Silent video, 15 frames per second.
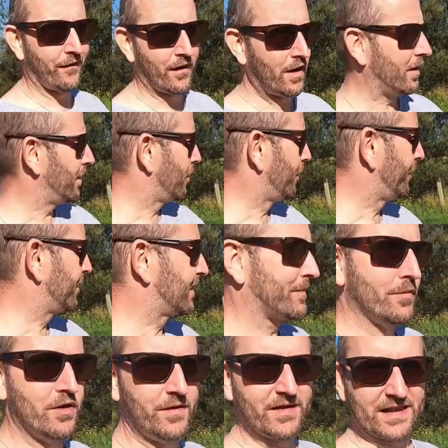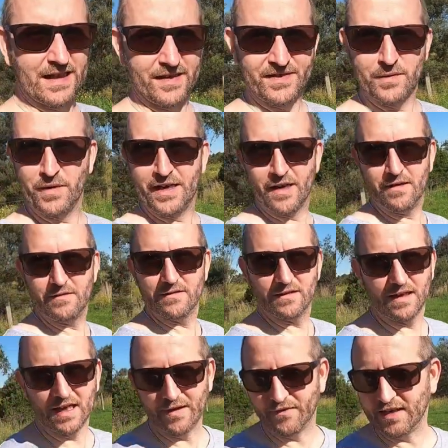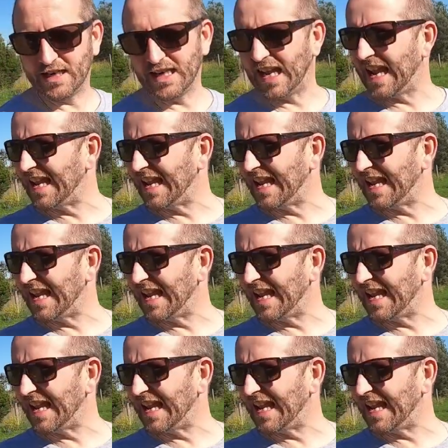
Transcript: fly off the smooth stuff so we don't have any